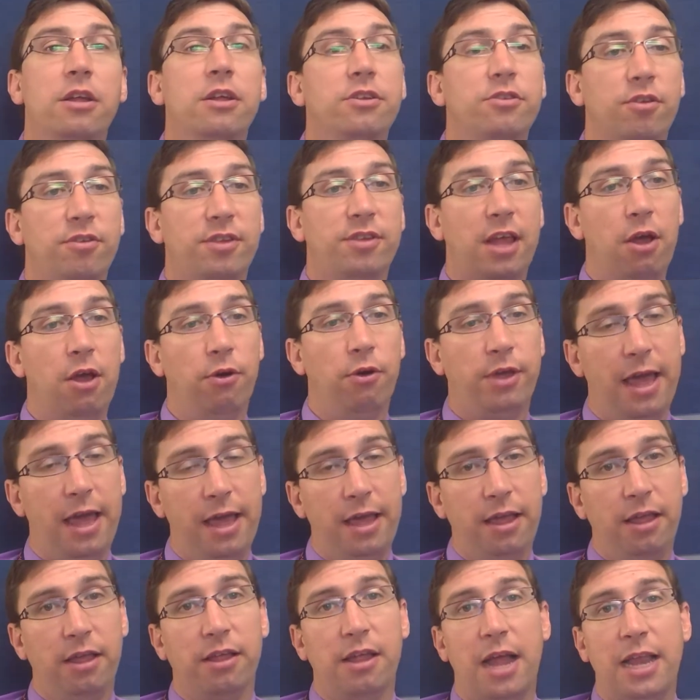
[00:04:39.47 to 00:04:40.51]
So say,
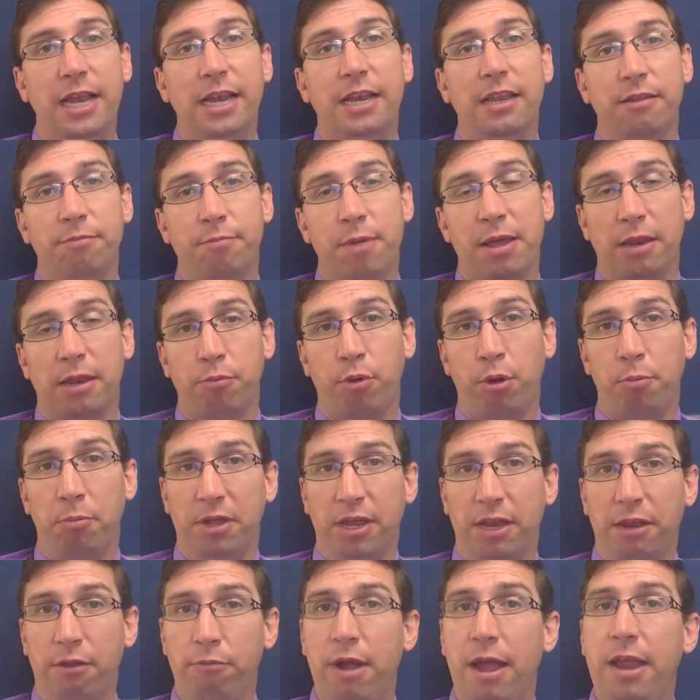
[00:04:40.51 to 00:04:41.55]
okay, I need to make an appointment to
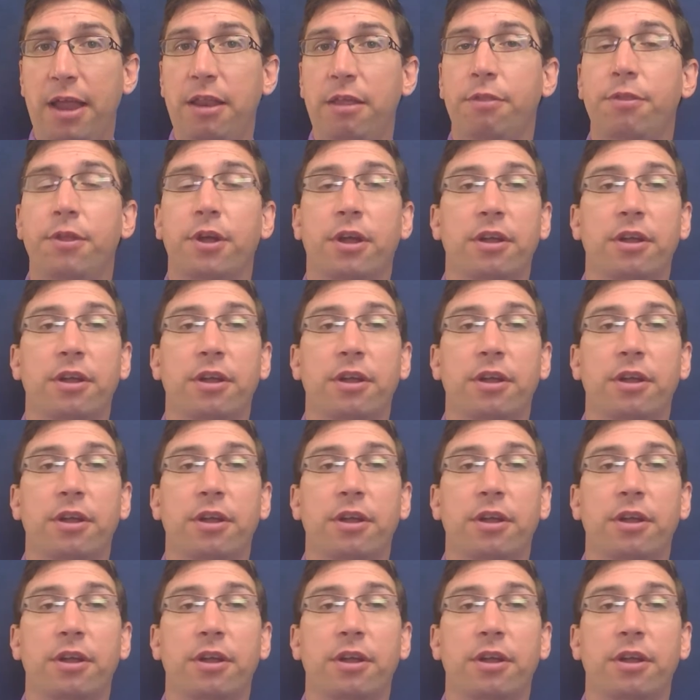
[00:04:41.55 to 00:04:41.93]
get the read.